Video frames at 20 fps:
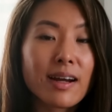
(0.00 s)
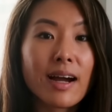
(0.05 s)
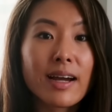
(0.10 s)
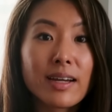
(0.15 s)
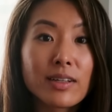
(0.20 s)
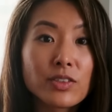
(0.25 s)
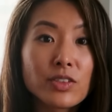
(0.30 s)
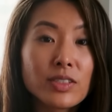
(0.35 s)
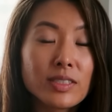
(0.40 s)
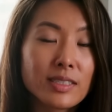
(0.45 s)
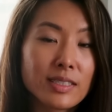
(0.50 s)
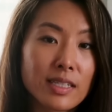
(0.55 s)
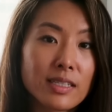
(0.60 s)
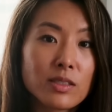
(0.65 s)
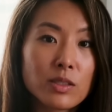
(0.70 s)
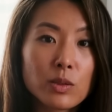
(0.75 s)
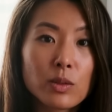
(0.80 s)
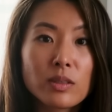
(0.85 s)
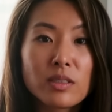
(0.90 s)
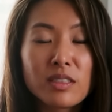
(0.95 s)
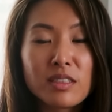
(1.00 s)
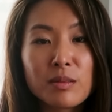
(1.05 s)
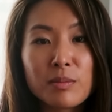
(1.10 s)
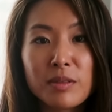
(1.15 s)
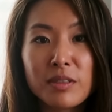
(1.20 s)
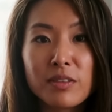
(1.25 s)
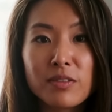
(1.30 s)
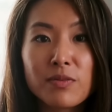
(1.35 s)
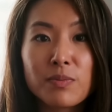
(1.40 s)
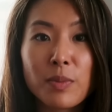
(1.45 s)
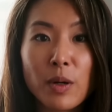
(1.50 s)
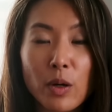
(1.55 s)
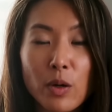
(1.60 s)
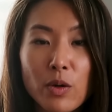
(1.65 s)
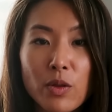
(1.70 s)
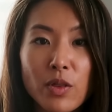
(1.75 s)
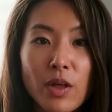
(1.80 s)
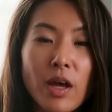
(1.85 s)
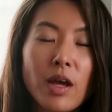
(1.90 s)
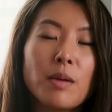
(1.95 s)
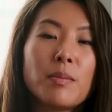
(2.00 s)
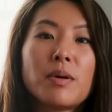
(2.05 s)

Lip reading: I actually did do a little bit of both,